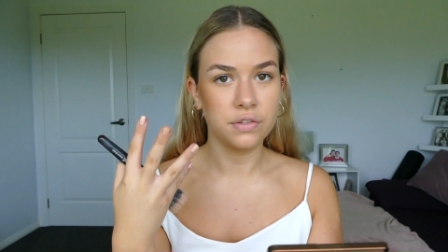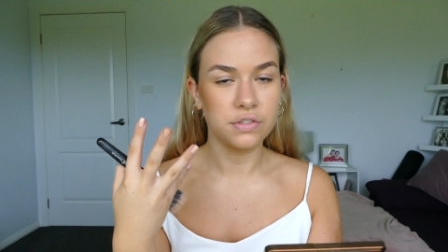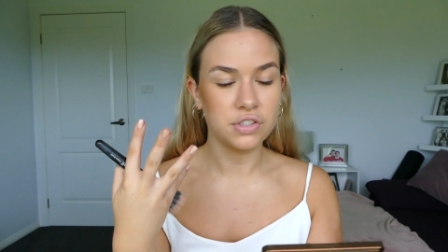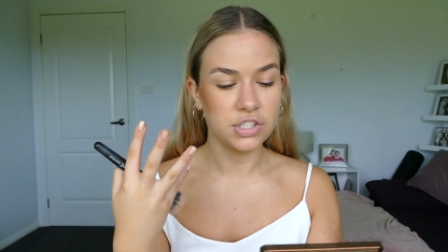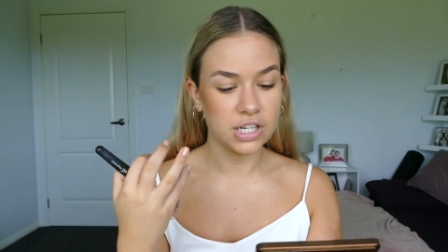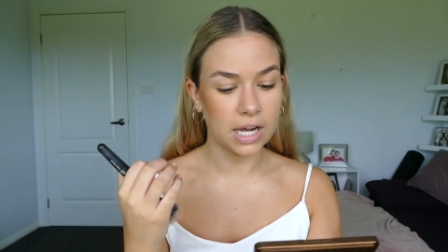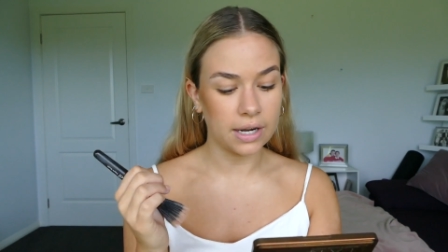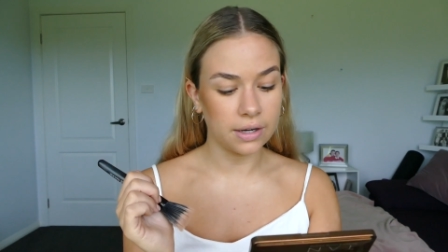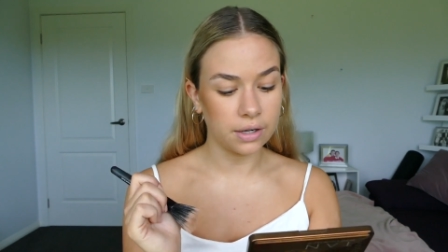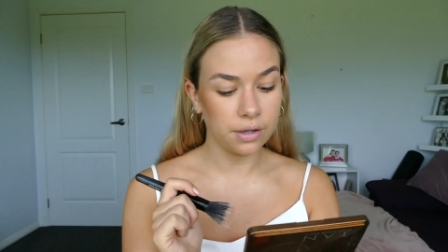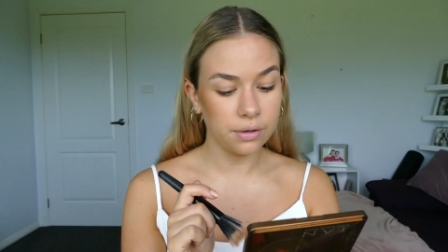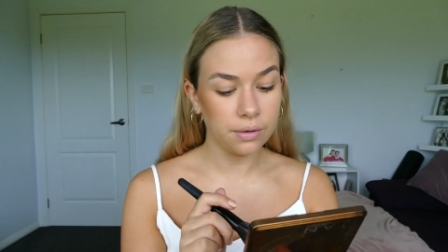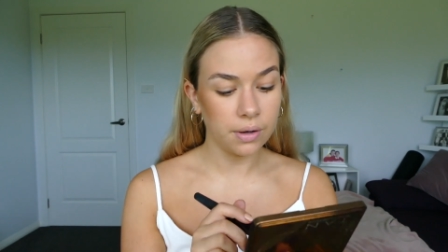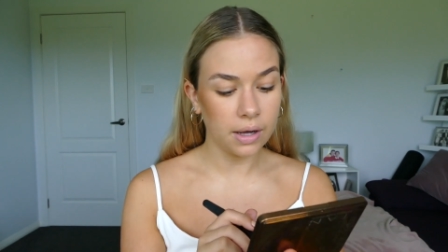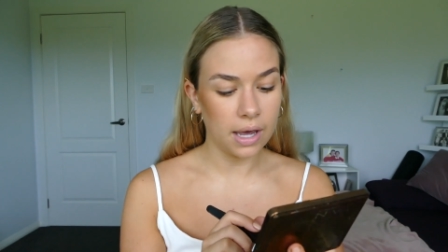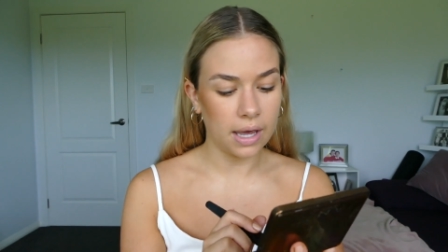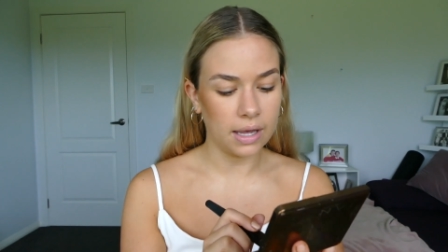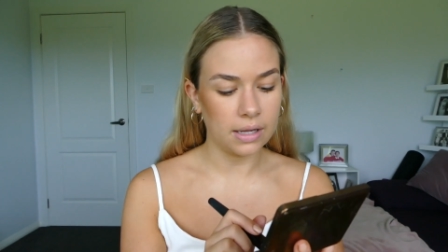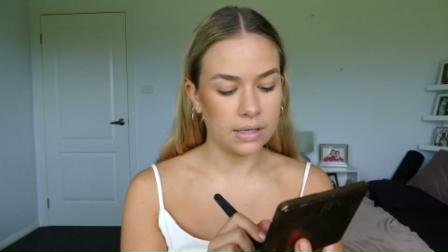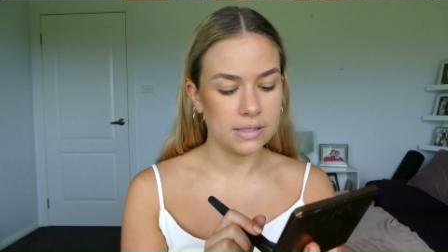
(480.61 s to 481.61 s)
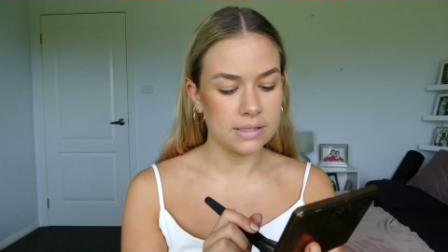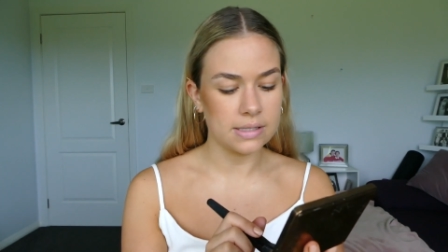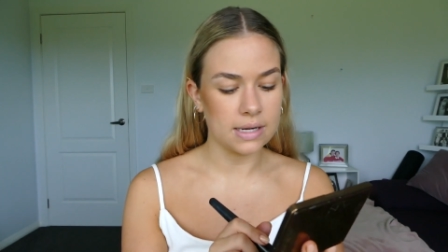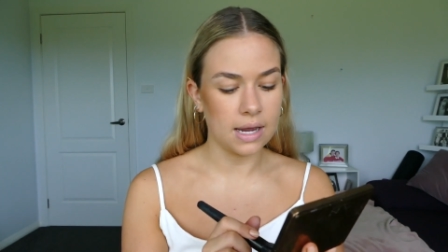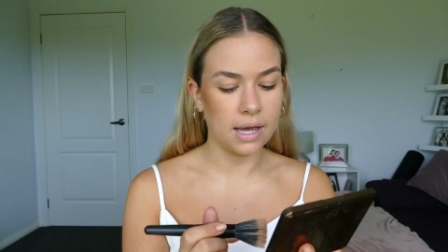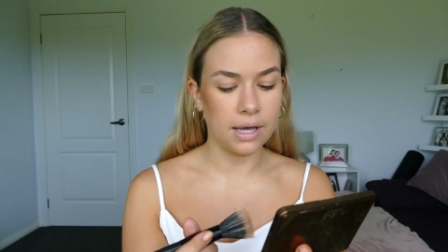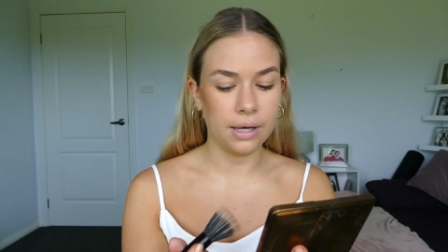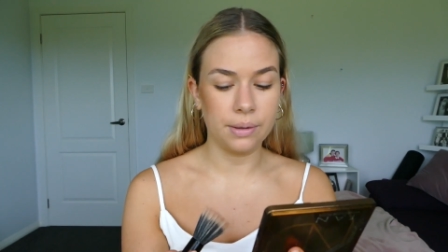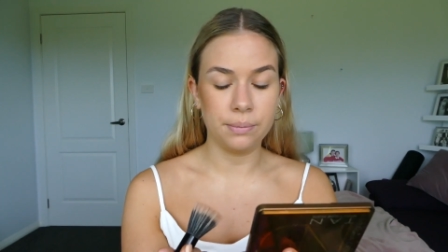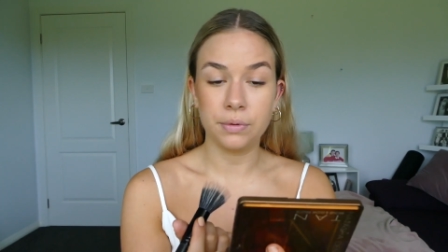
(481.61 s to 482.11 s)
of shadow and
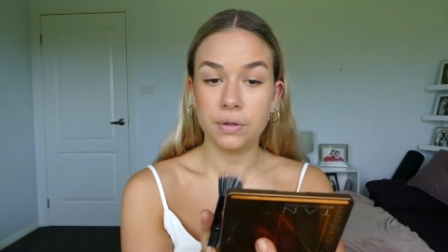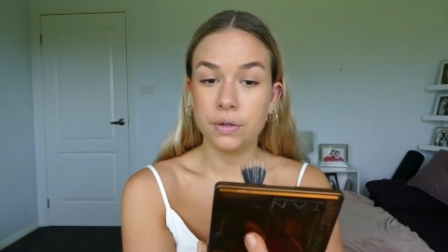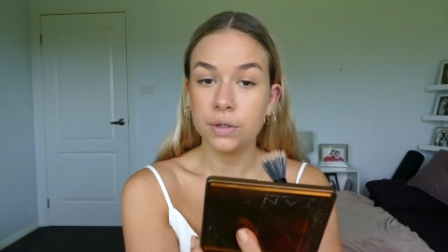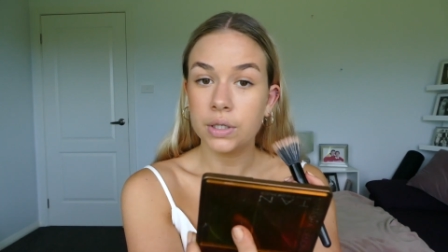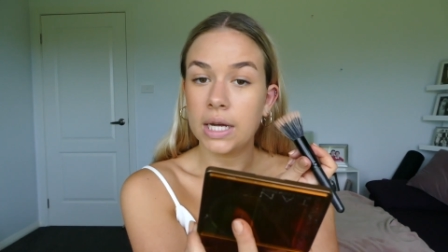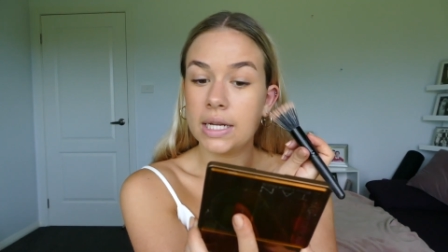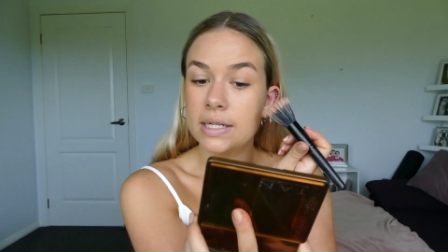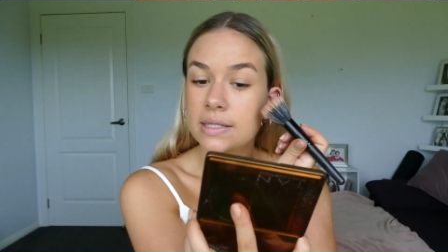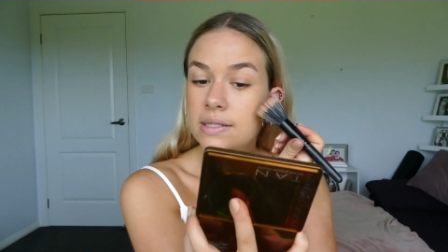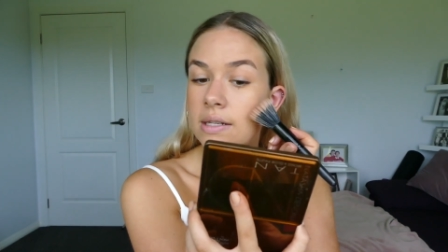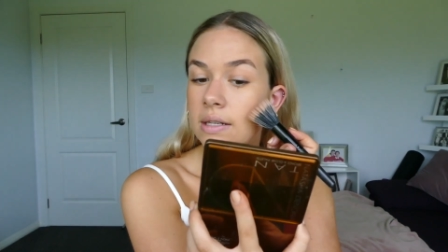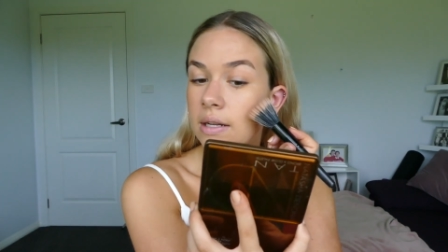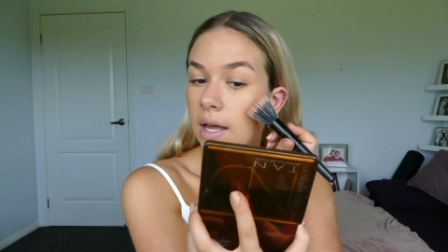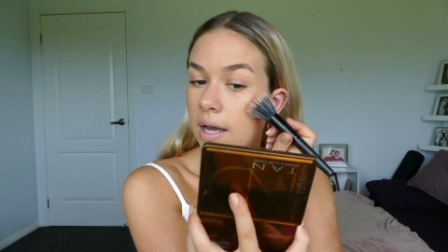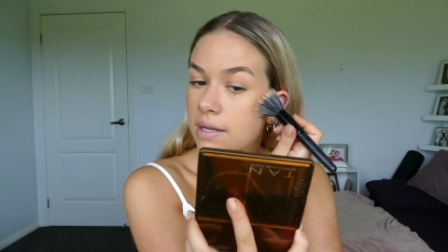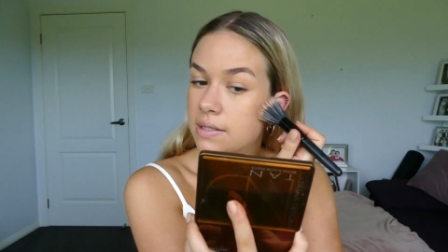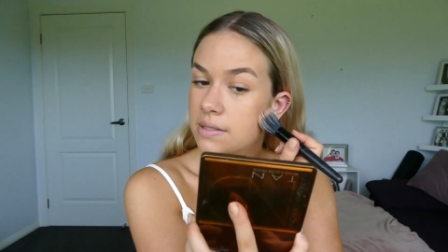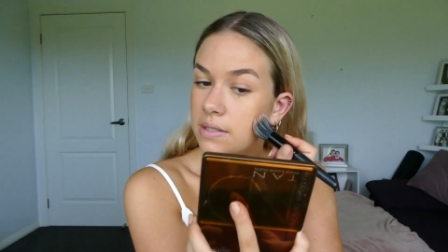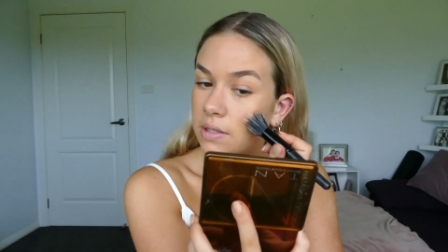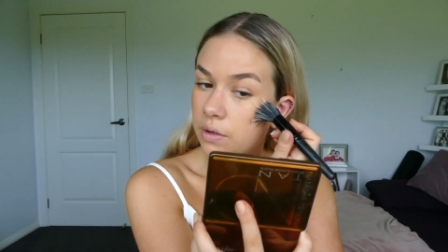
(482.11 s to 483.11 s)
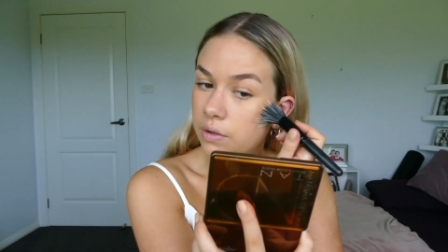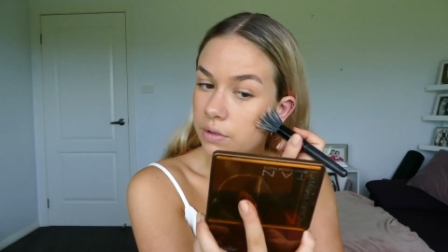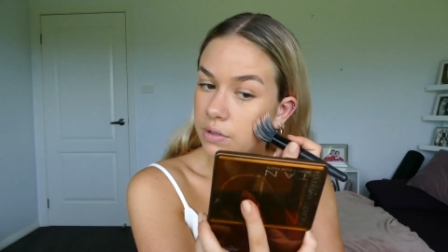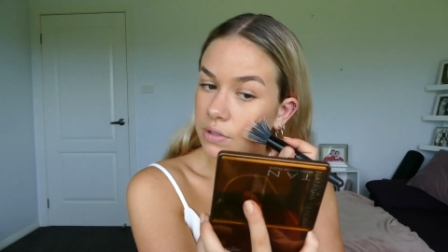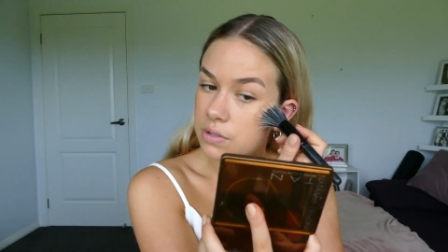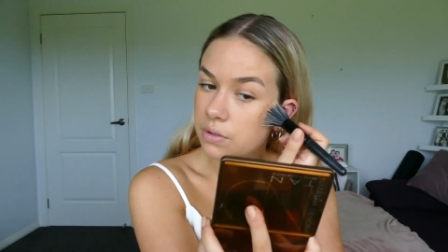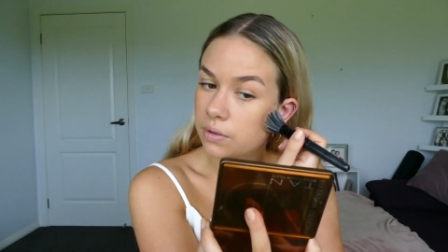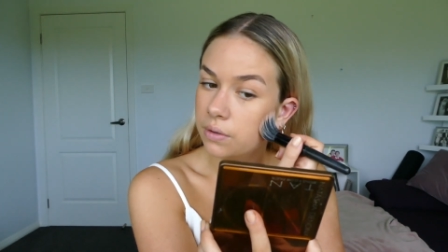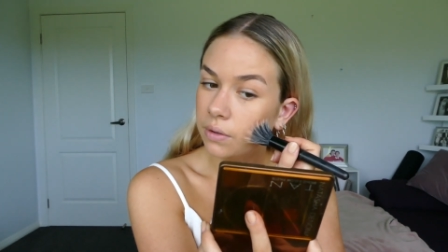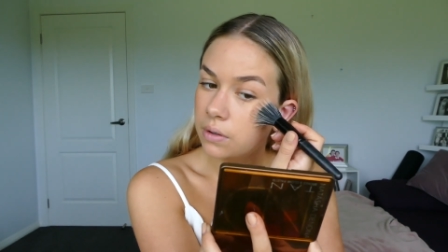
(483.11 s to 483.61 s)
creates a nice
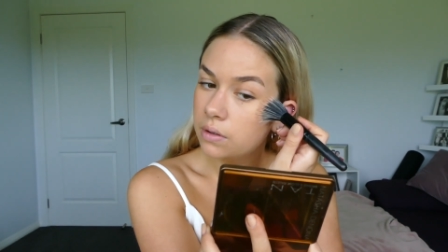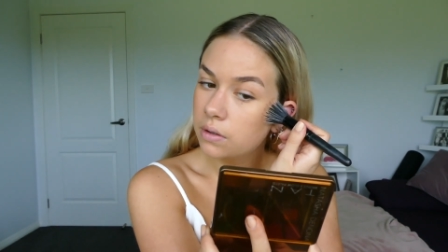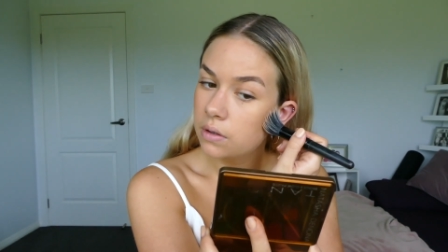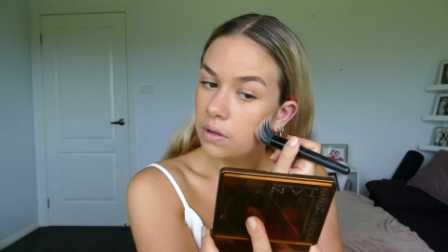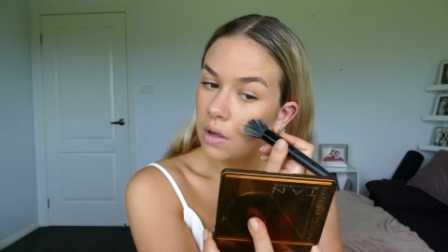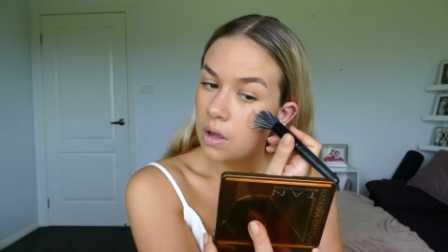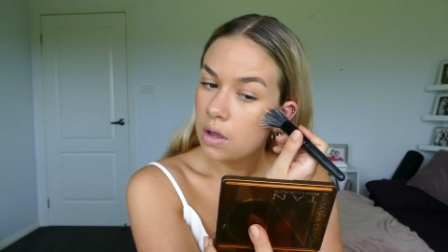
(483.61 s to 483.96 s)
contour.